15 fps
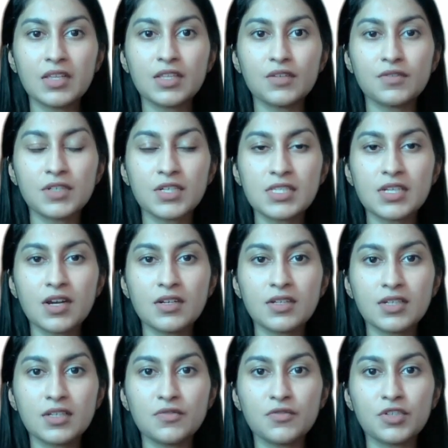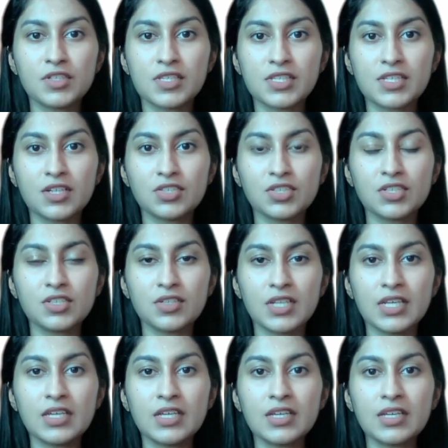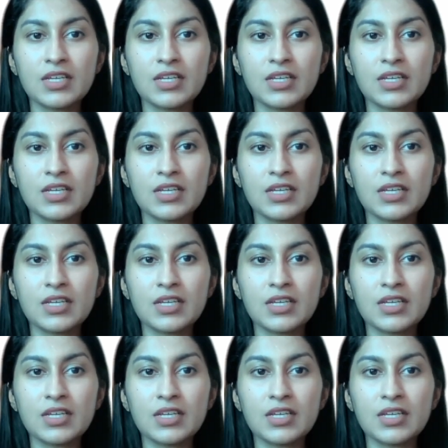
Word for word: The first article for discussion today